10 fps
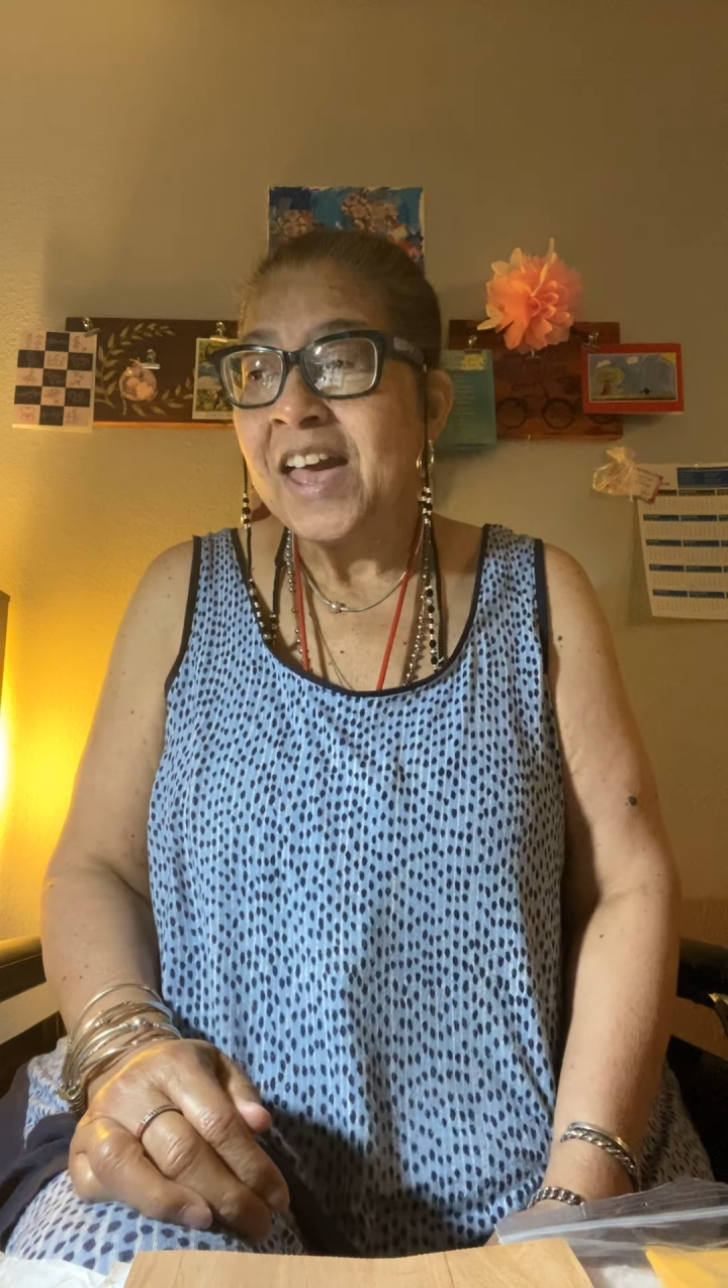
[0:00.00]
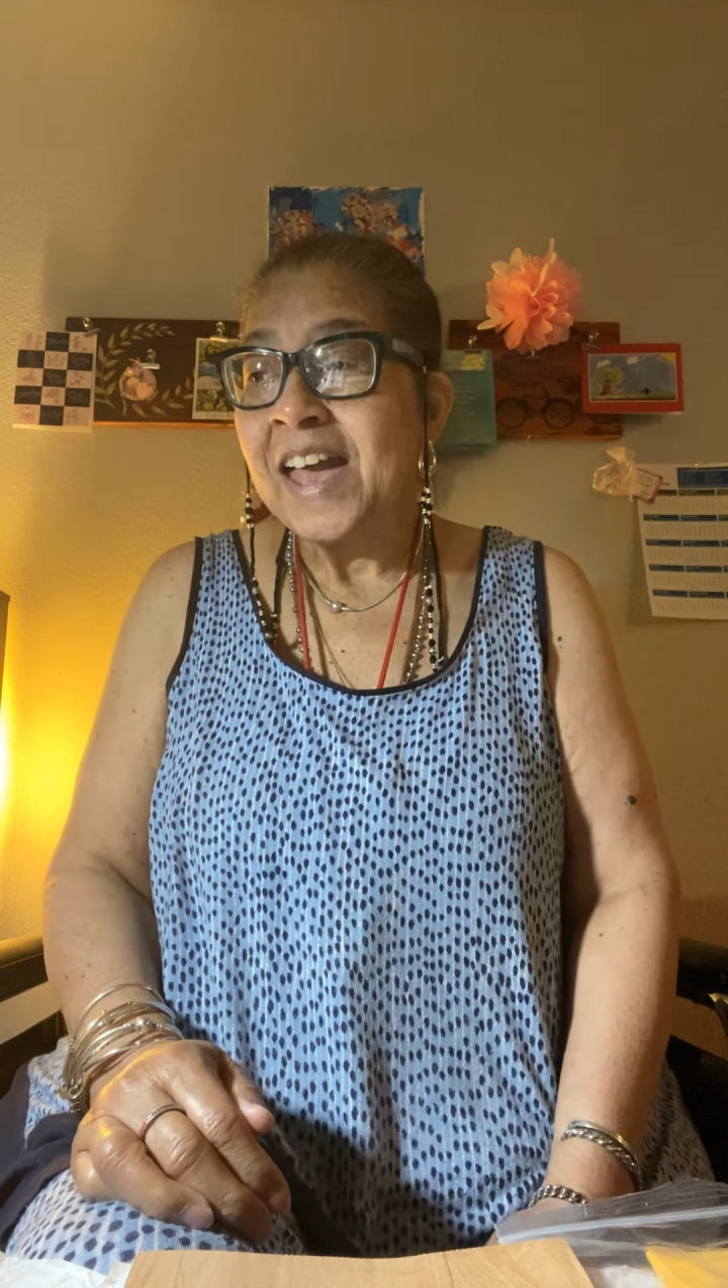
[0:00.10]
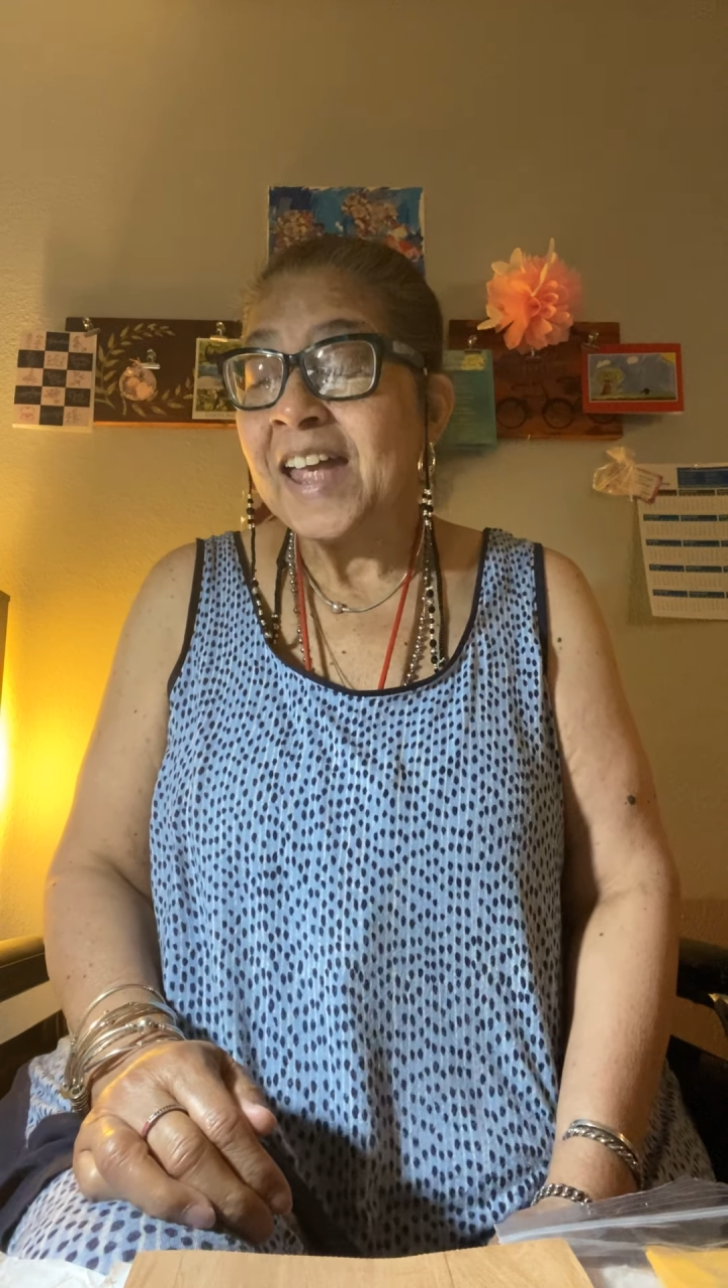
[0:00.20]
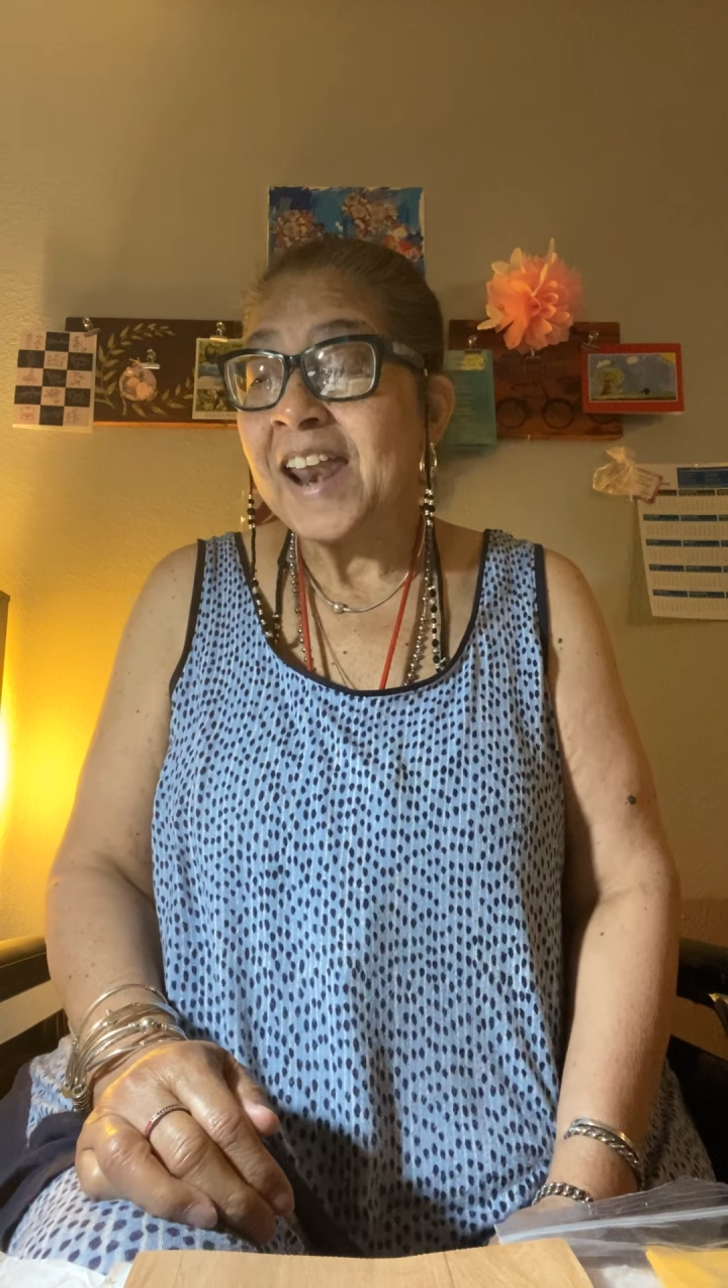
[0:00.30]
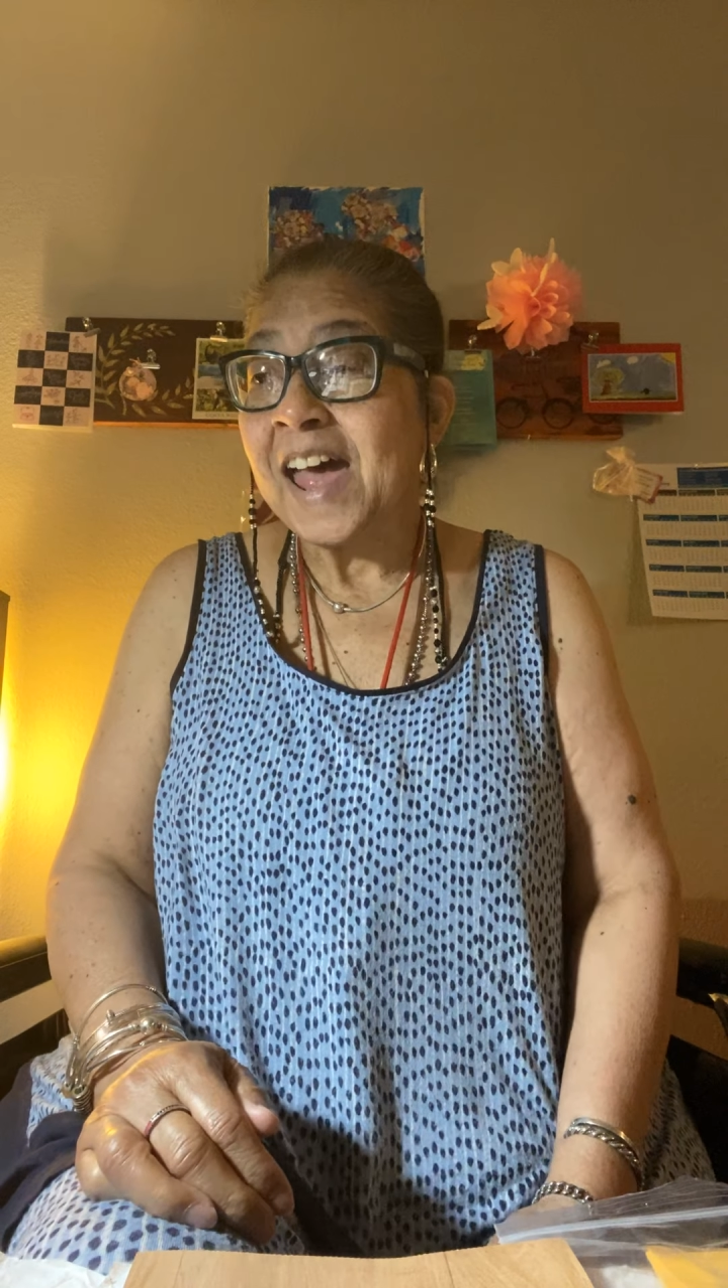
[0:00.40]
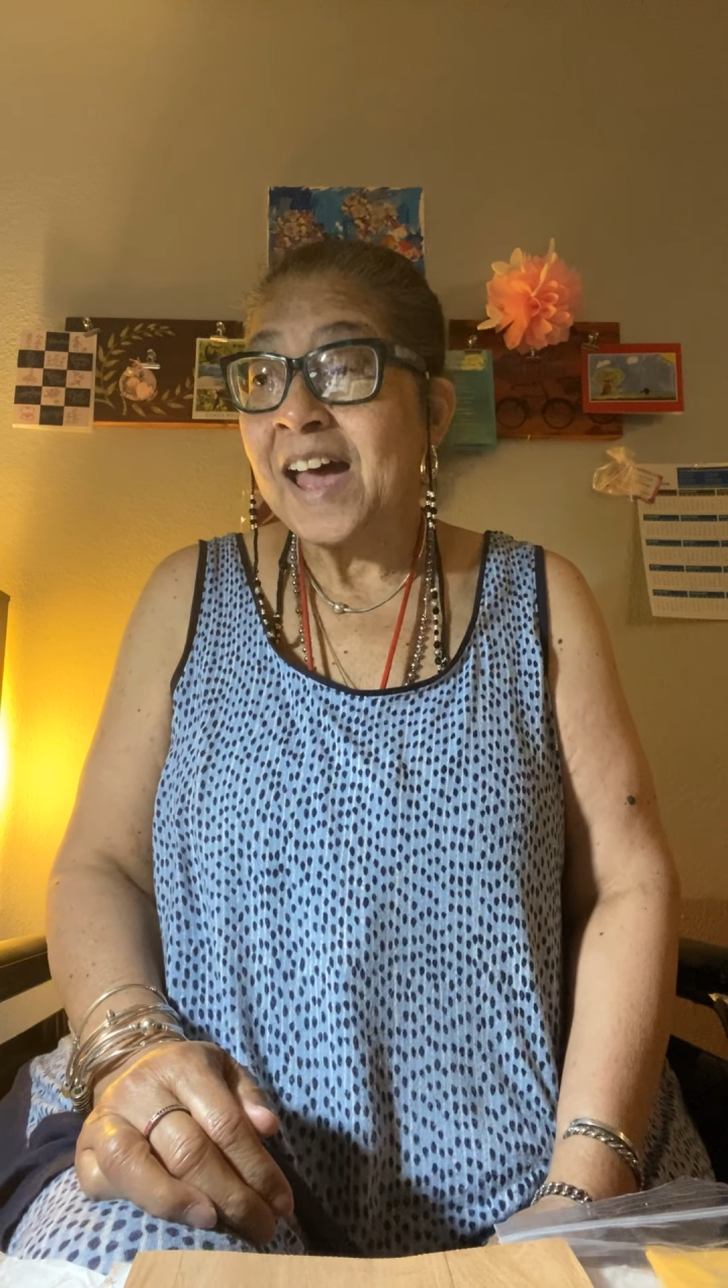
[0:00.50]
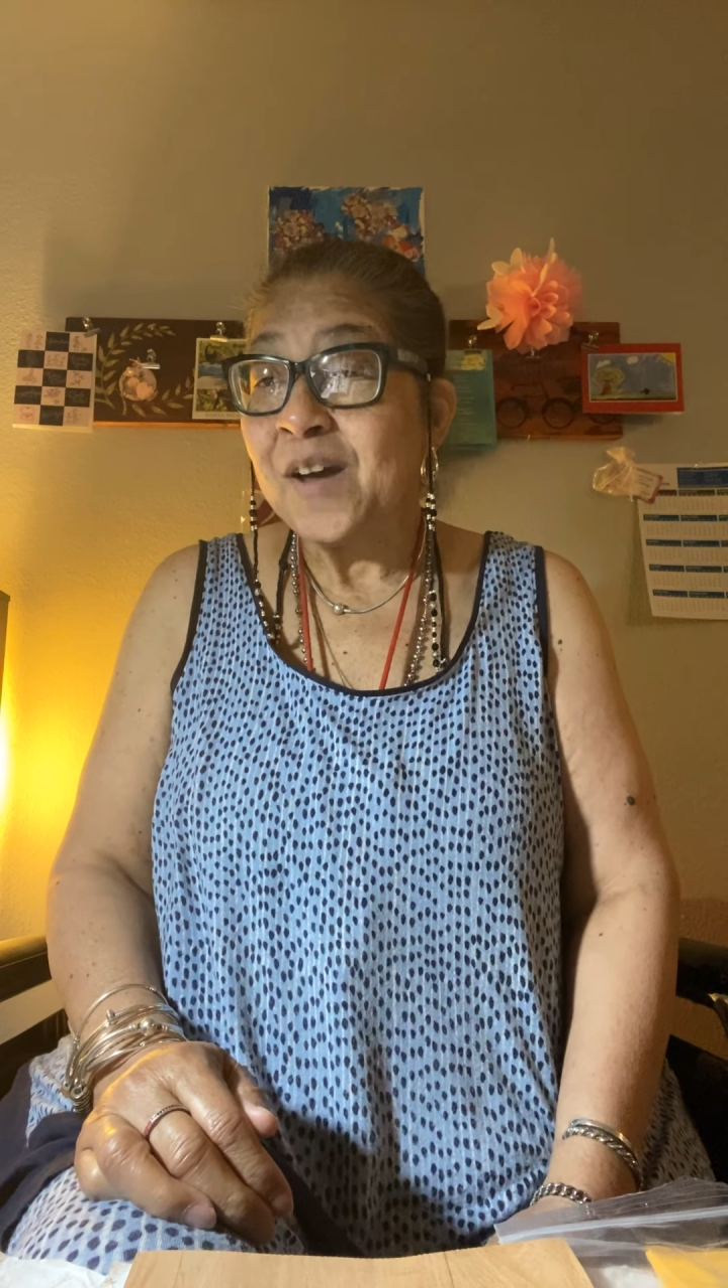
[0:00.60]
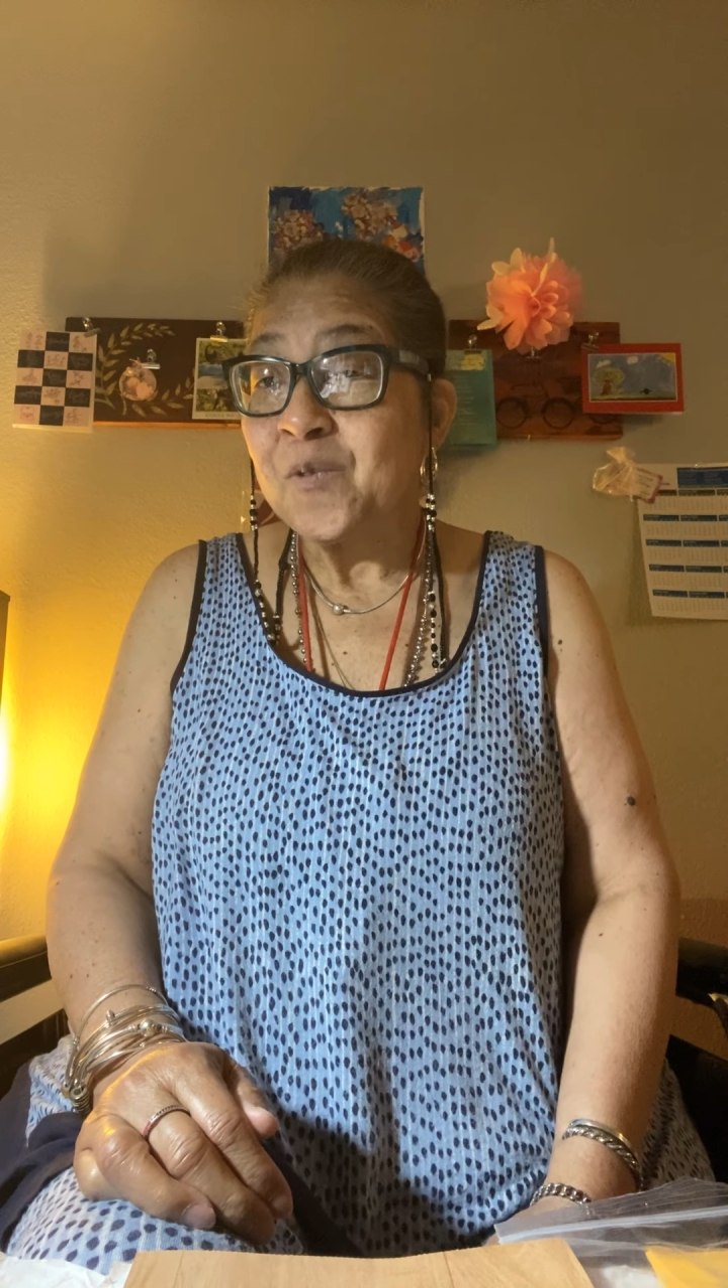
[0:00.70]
and I